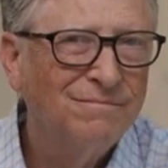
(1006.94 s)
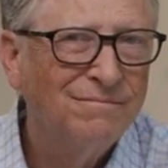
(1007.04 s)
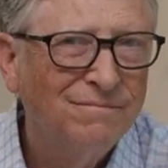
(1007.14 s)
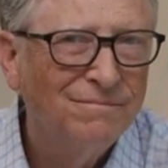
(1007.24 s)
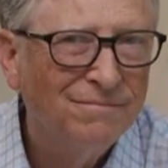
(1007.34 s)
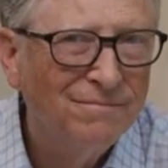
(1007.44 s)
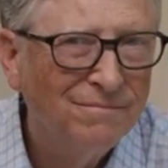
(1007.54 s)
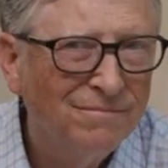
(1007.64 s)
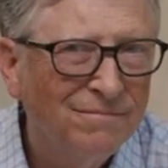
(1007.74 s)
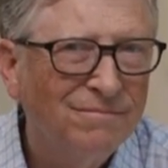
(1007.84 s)

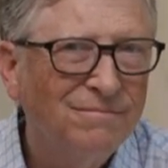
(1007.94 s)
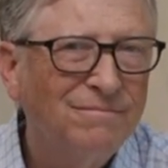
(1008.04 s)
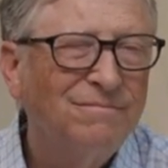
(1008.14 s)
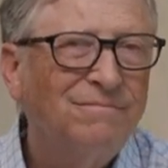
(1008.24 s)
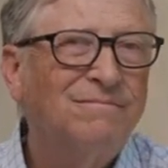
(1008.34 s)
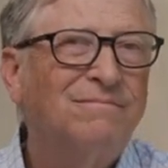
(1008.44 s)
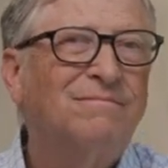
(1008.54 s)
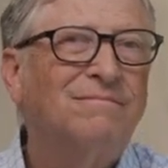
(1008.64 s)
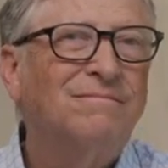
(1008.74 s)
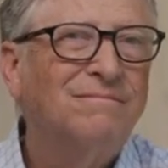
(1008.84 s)

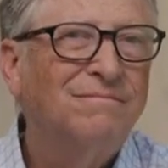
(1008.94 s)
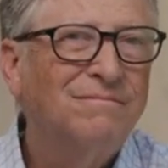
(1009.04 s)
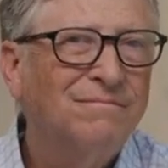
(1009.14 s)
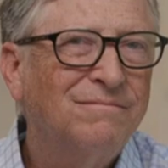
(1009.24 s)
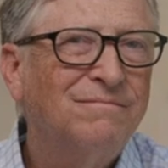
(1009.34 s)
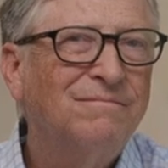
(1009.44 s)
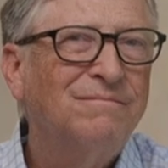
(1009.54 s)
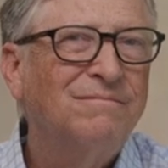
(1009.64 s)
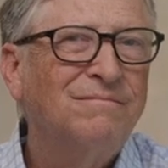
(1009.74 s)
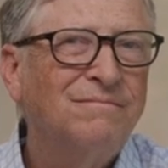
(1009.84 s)

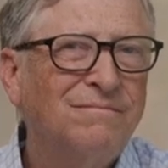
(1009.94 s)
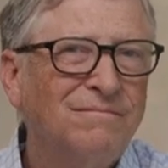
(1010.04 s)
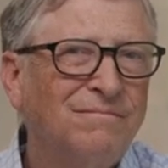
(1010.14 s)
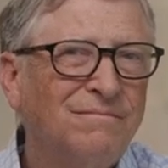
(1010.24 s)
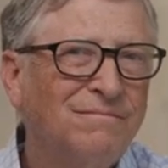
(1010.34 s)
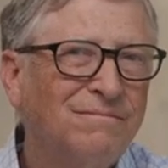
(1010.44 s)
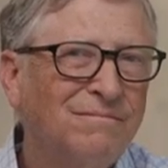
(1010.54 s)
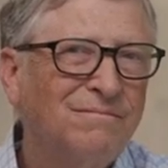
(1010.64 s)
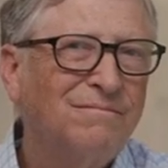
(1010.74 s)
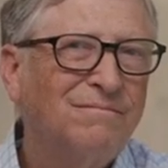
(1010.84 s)

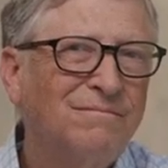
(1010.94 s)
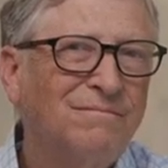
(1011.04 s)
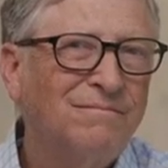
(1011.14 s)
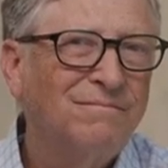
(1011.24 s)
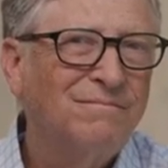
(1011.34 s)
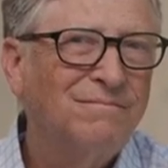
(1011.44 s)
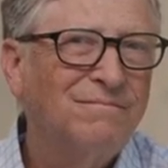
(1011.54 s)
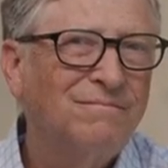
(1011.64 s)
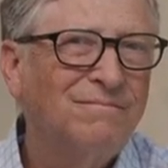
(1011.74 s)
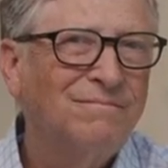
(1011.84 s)

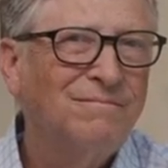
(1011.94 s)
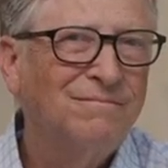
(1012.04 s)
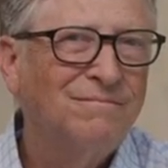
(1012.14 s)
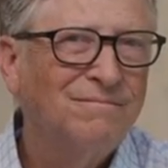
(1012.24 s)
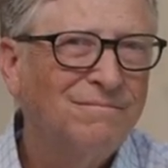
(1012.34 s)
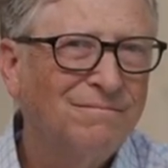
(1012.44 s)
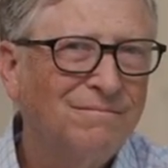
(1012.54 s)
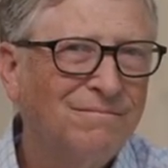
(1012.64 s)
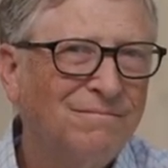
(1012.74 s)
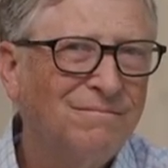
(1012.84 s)

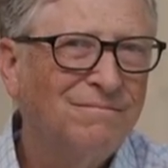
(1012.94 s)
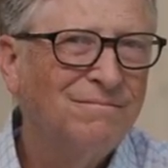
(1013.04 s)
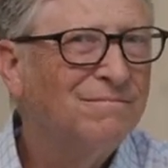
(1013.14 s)
(not speaking)